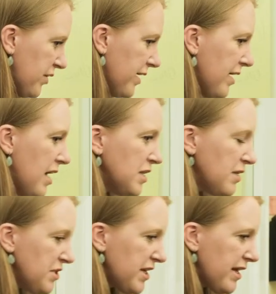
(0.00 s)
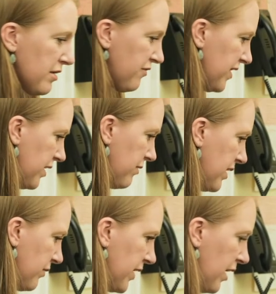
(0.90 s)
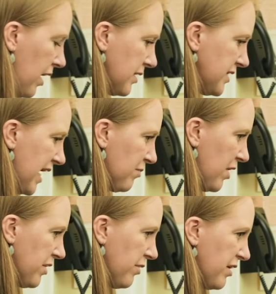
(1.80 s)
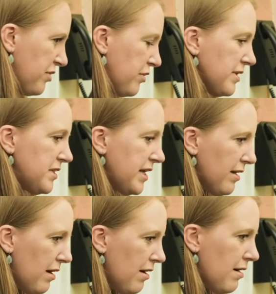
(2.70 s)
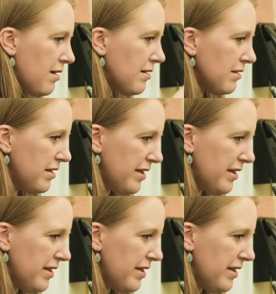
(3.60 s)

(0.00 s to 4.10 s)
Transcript: Okay. So I want you to get your finger ready. We're going to all tap all the way through and say all